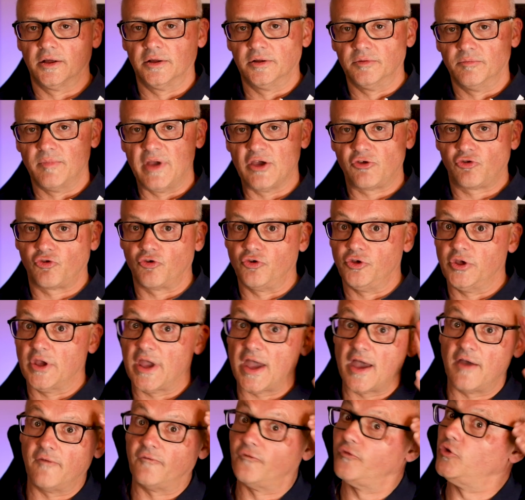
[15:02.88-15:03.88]
Make sure you
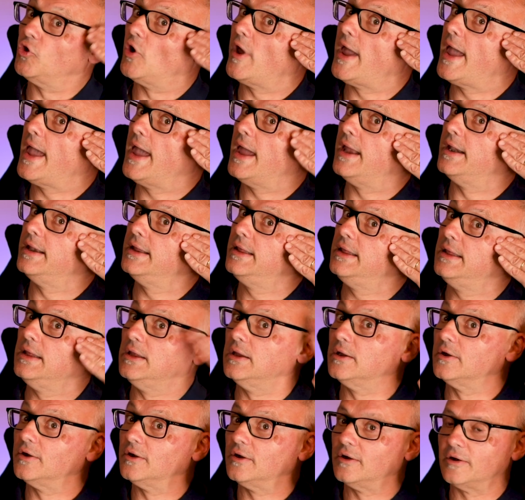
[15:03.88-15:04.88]
have your hand
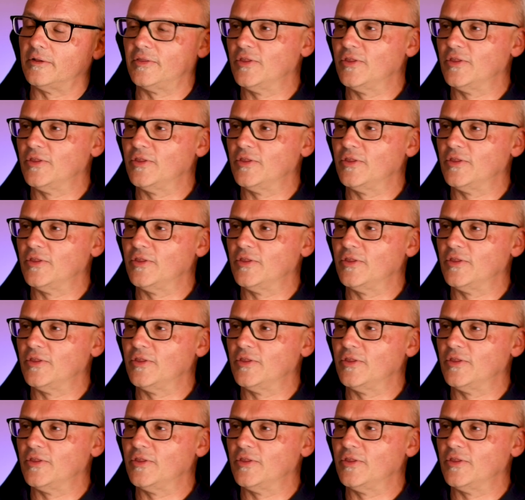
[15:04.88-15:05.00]
here.